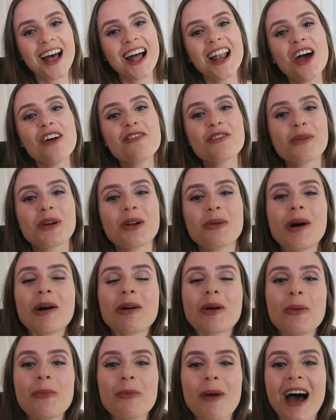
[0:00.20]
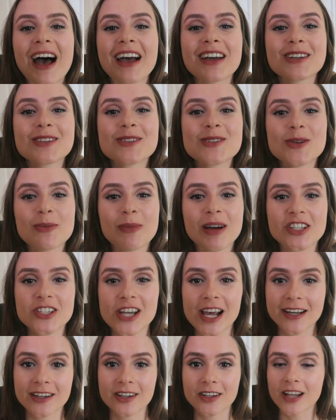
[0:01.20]
Hello everyone and welcome back to my
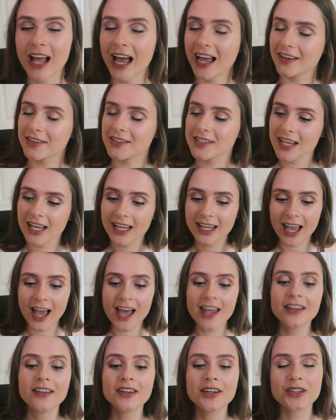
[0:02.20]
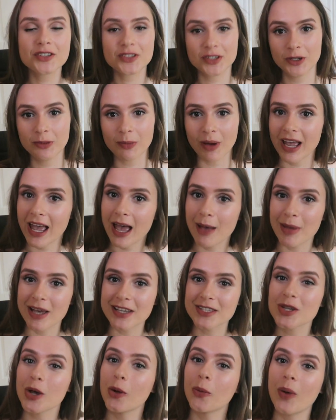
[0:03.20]
channel and again to my
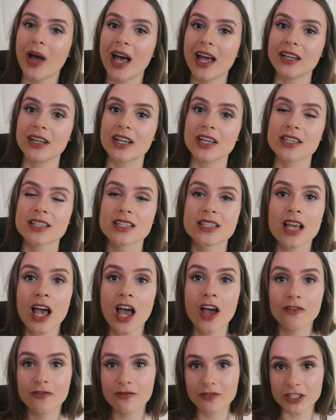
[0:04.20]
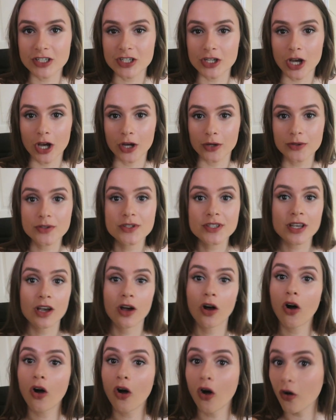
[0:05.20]
MS awareness videos
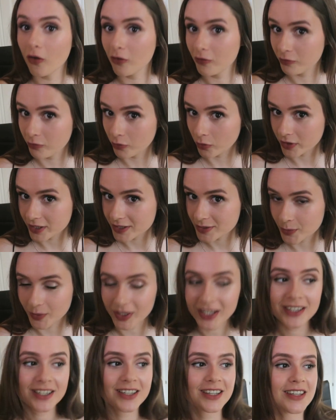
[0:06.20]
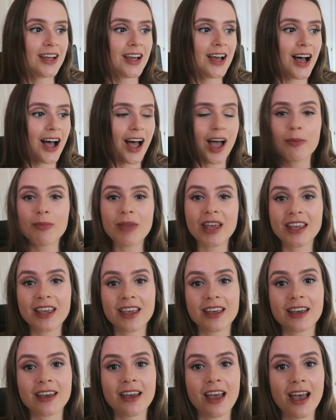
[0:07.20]
for this week. I'm
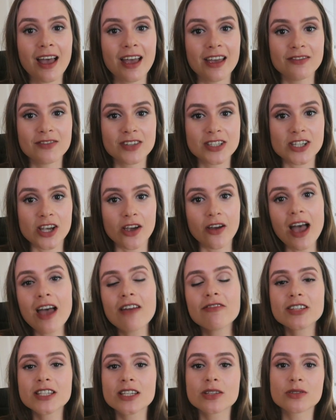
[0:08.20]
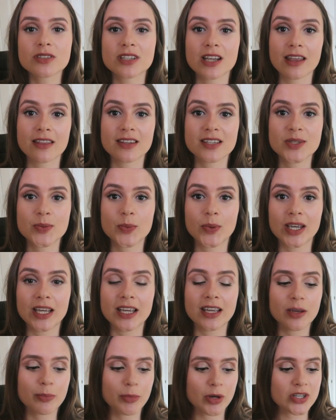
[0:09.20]
making a video every single day this
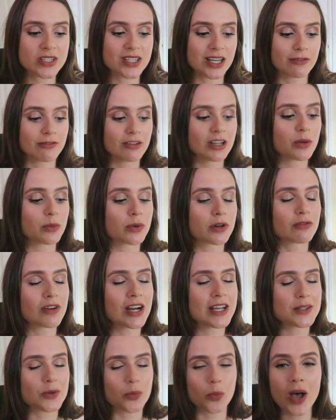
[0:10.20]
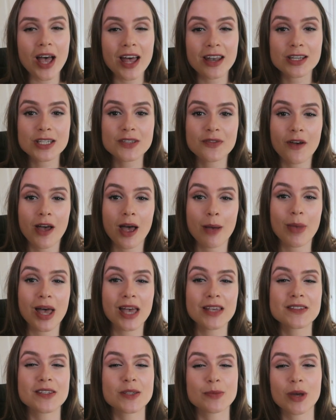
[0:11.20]
week because I really want to raise awareness for
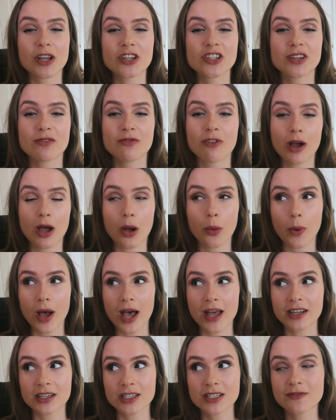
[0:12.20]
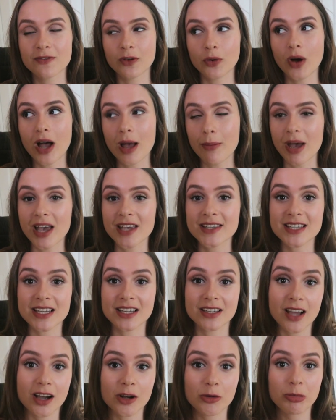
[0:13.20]
MS, especially awareness for MS
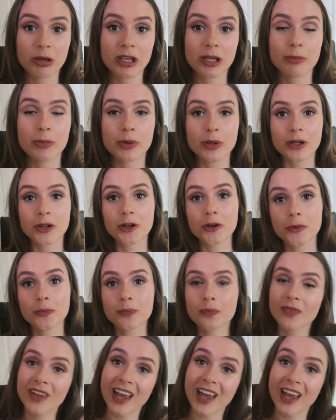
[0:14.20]
in young people.